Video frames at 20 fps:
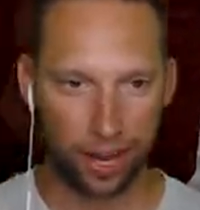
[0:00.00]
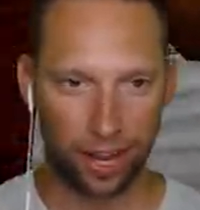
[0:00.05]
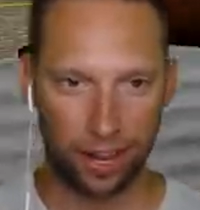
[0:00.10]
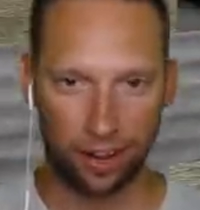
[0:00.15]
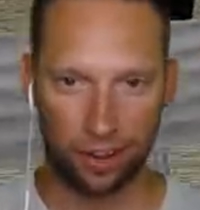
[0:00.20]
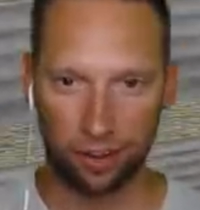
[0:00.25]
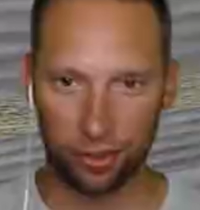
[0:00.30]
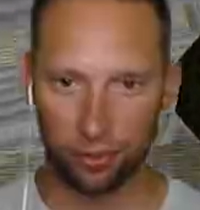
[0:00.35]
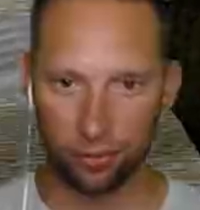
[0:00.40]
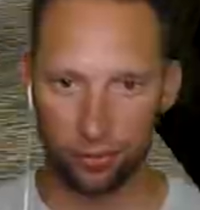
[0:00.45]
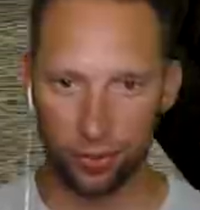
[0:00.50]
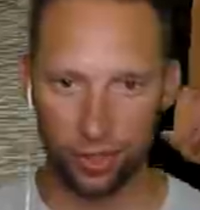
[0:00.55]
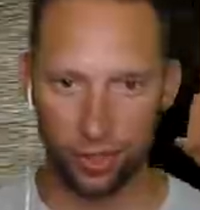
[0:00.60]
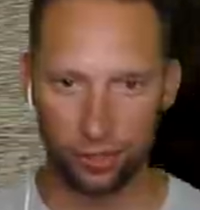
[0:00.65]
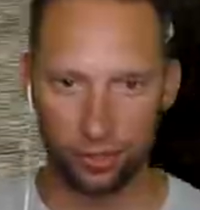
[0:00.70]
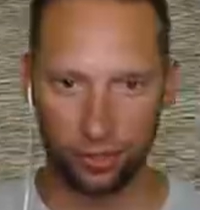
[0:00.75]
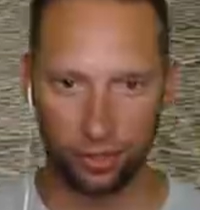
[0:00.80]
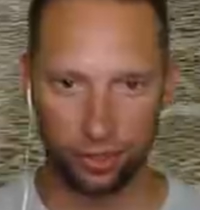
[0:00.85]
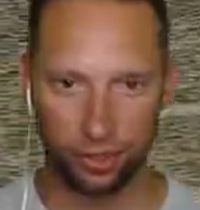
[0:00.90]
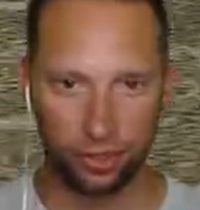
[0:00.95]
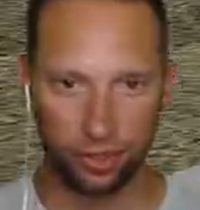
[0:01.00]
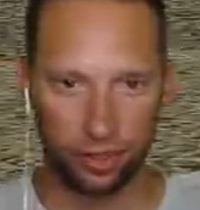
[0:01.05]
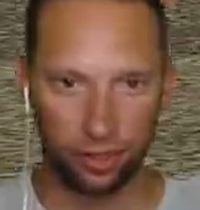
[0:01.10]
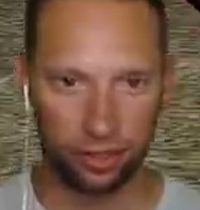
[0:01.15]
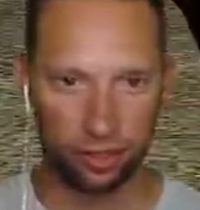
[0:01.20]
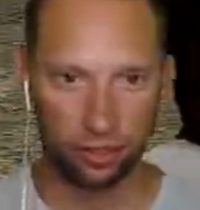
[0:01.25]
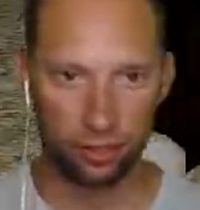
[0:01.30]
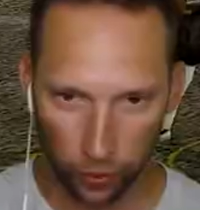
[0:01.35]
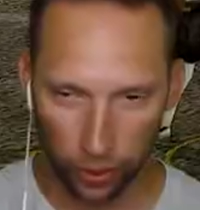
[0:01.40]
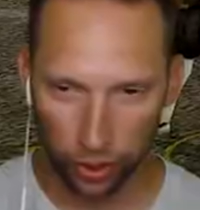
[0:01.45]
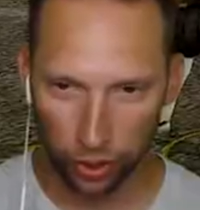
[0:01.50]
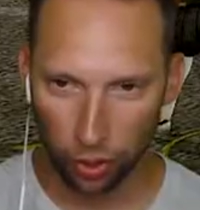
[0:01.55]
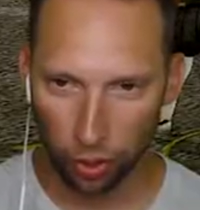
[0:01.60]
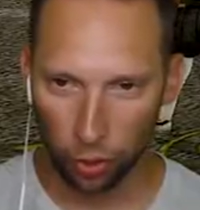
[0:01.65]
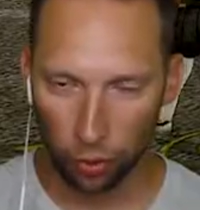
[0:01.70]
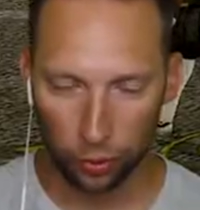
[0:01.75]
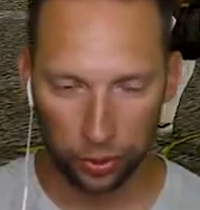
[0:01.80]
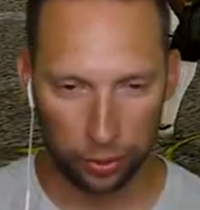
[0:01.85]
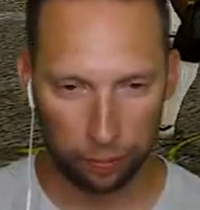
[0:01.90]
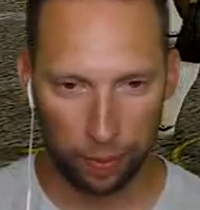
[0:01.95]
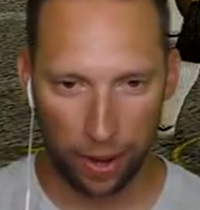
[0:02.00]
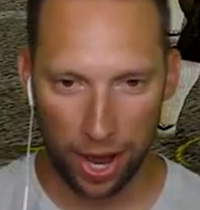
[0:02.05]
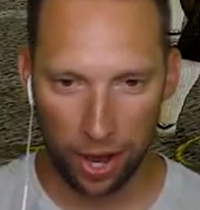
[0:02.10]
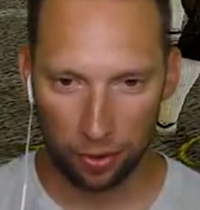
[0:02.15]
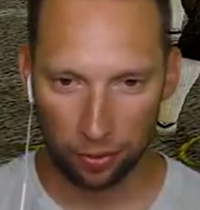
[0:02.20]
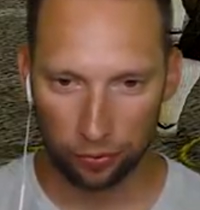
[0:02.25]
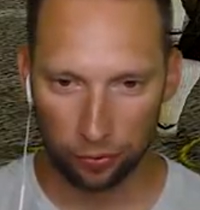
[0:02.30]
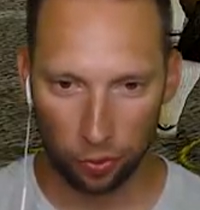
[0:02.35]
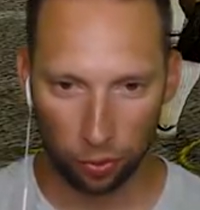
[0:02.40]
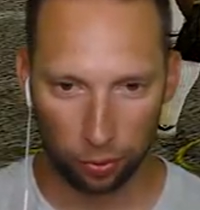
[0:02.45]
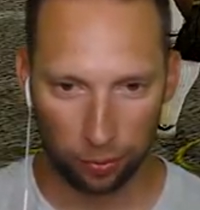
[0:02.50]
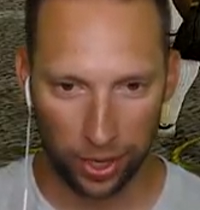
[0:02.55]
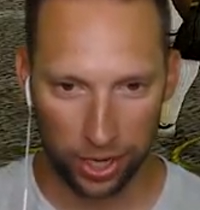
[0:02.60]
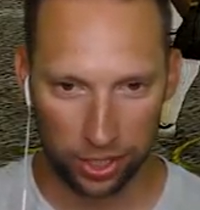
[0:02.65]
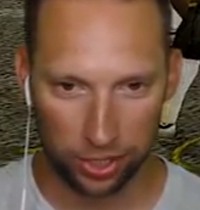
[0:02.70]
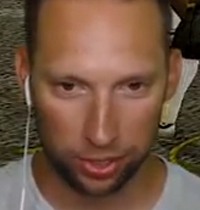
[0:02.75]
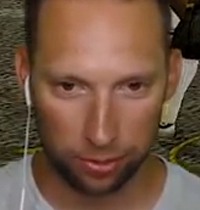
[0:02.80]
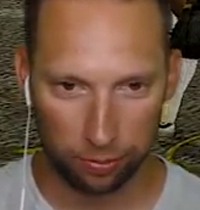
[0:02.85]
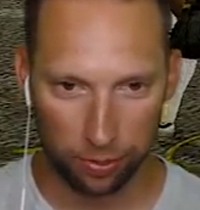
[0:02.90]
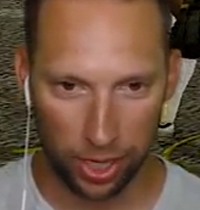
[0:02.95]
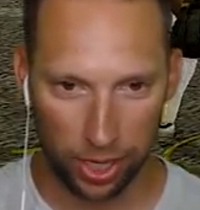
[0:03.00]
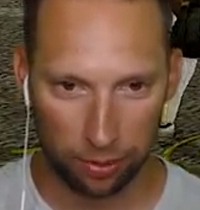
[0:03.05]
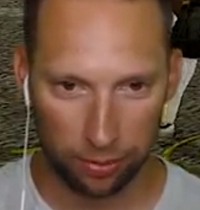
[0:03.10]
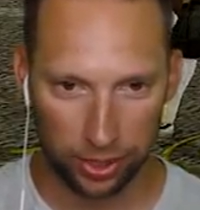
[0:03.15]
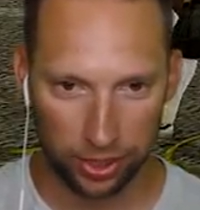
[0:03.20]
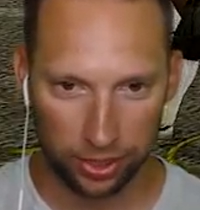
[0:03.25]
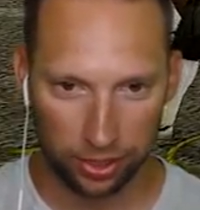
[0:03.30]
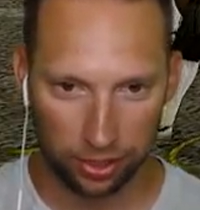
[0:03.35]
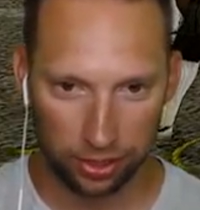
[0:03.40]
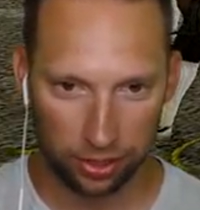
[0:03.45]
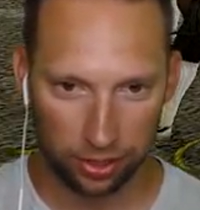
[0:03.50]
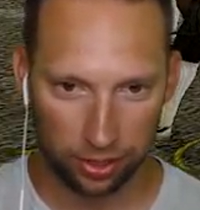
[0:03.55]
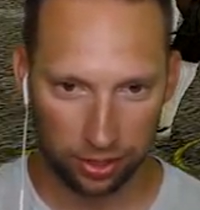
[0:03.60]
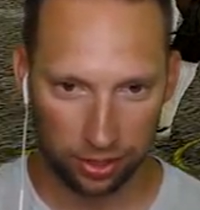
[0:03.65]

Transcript: back out on the field. And we're going with the power formation, baby.